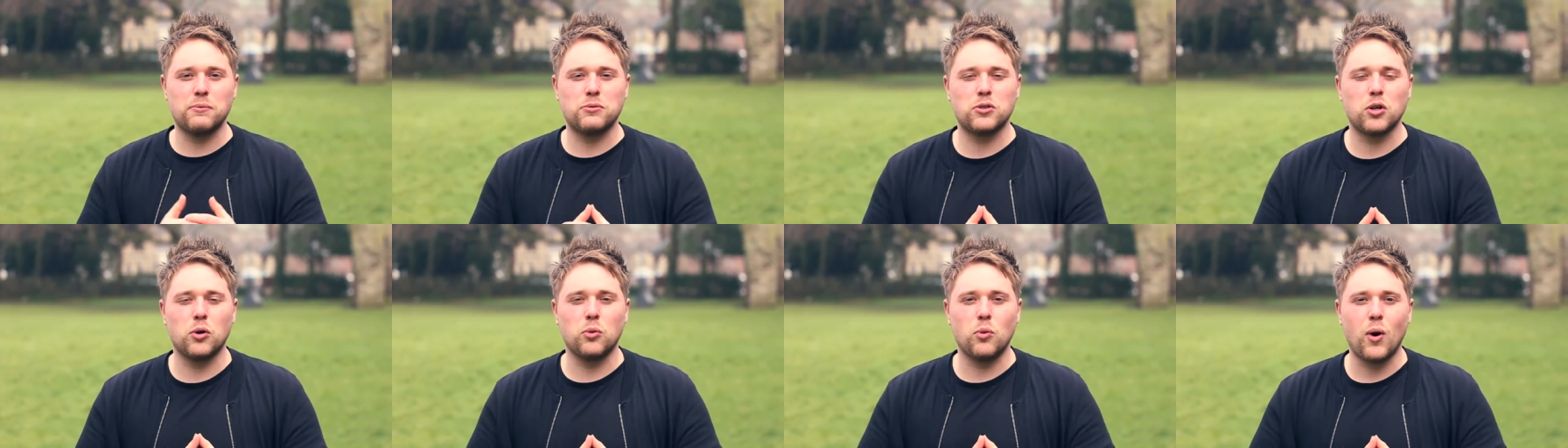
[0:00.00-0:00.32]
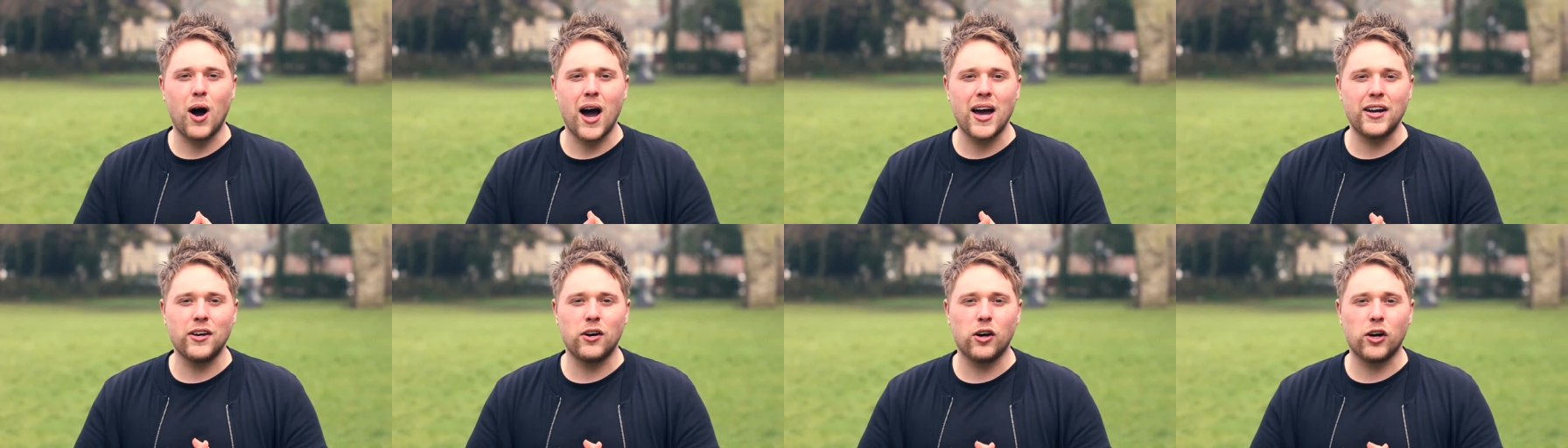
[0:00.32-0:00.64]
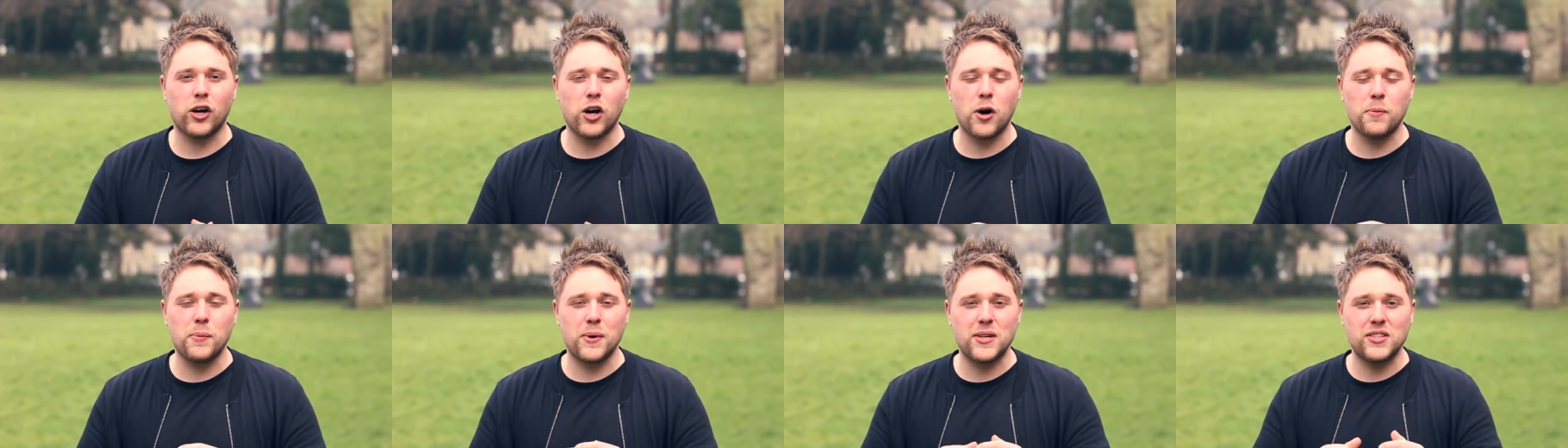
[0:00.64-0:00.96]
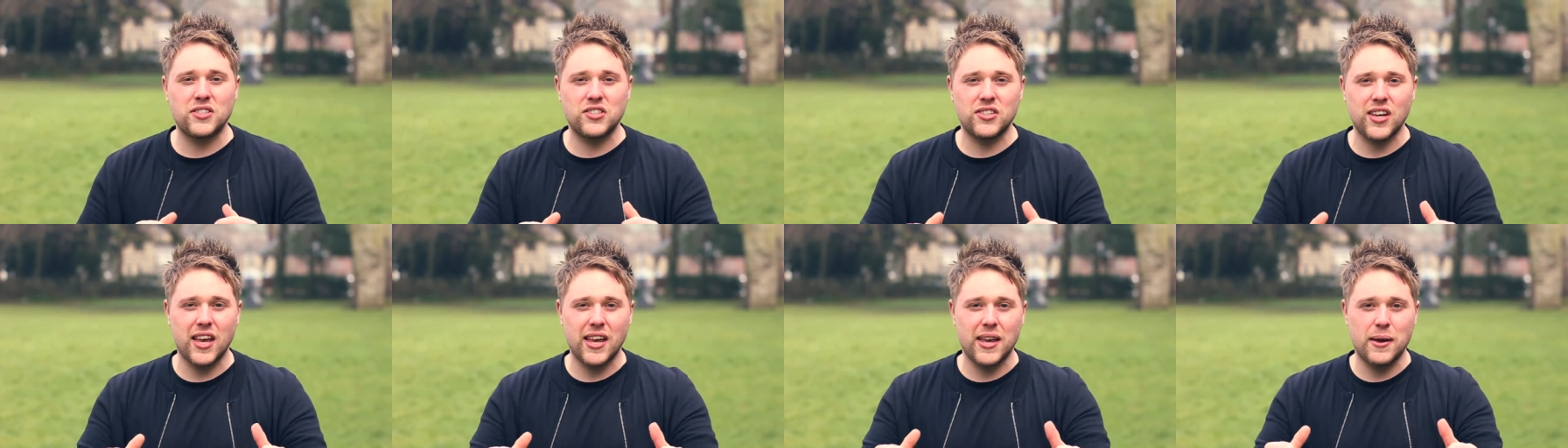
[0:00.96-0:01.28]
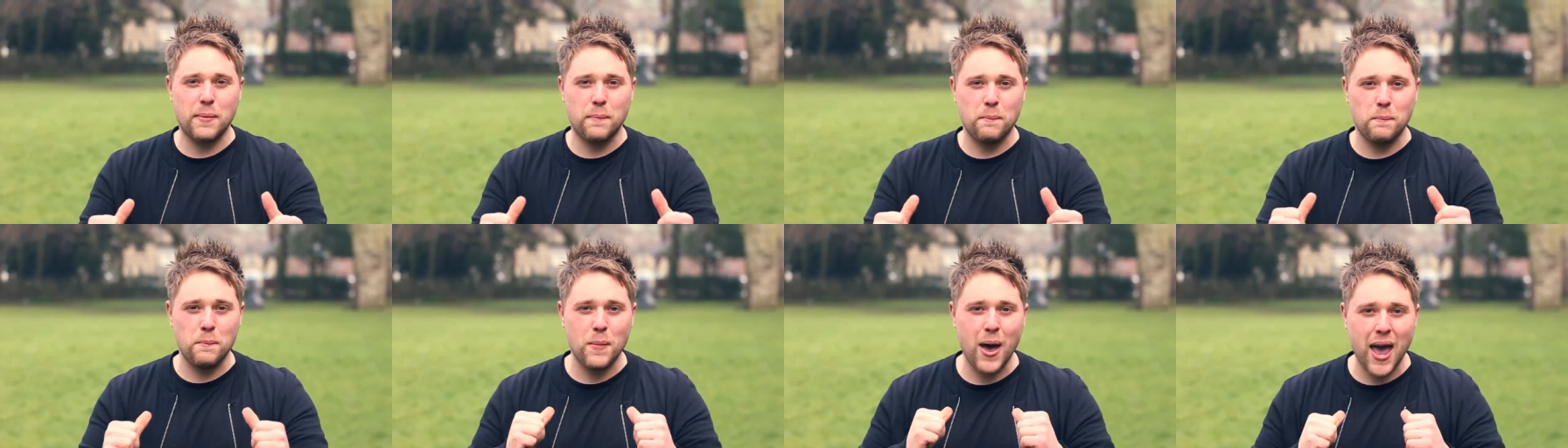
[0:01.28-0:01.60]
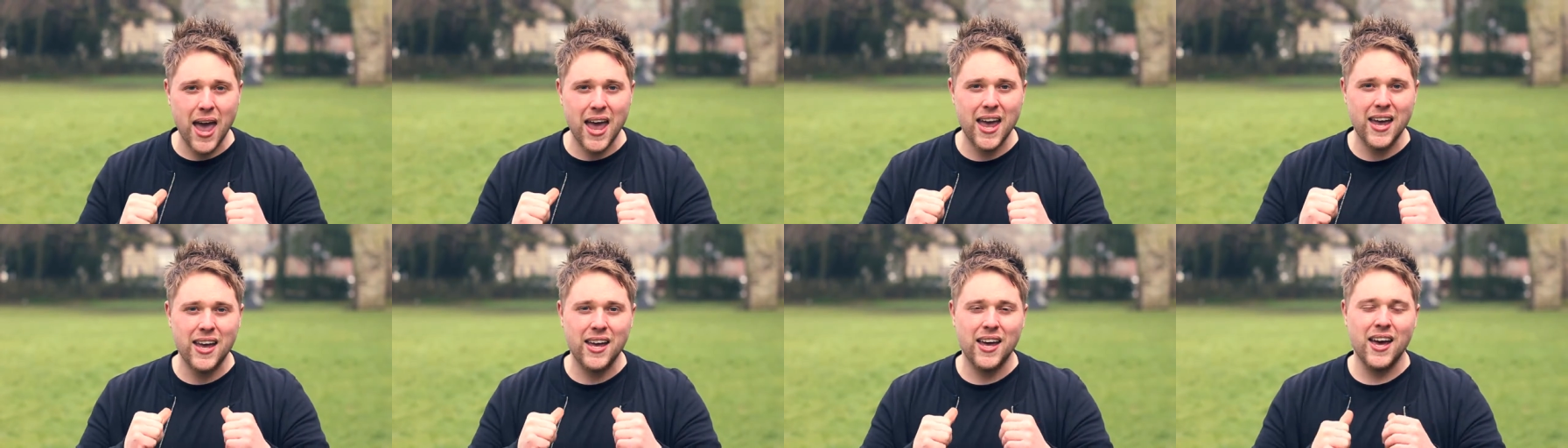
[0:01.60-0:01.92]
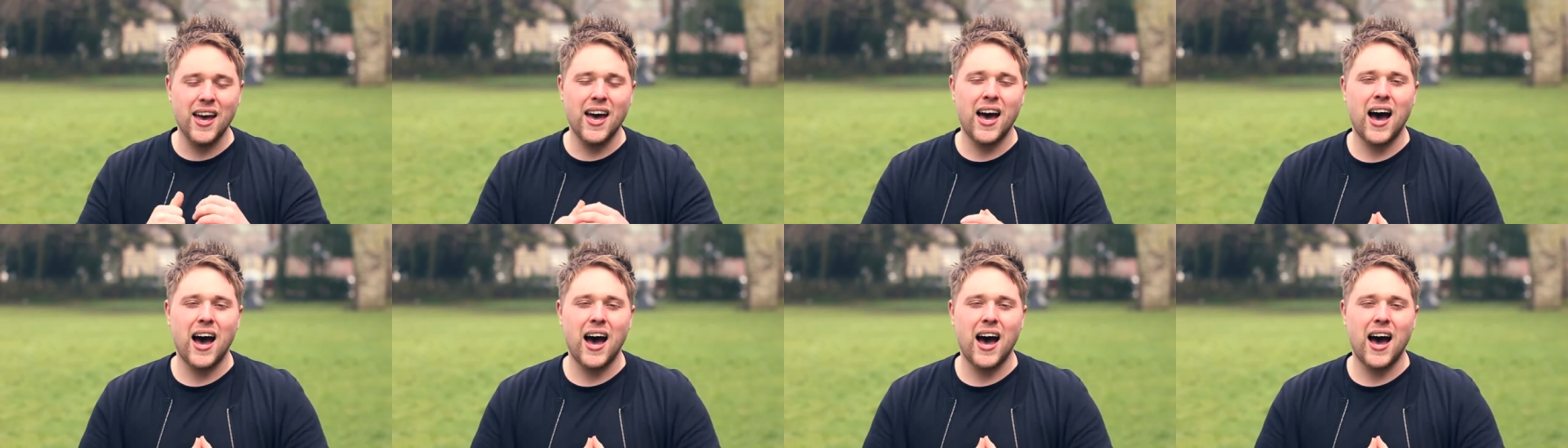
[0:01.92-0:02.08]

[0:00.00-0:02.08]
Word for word: So why not come and see me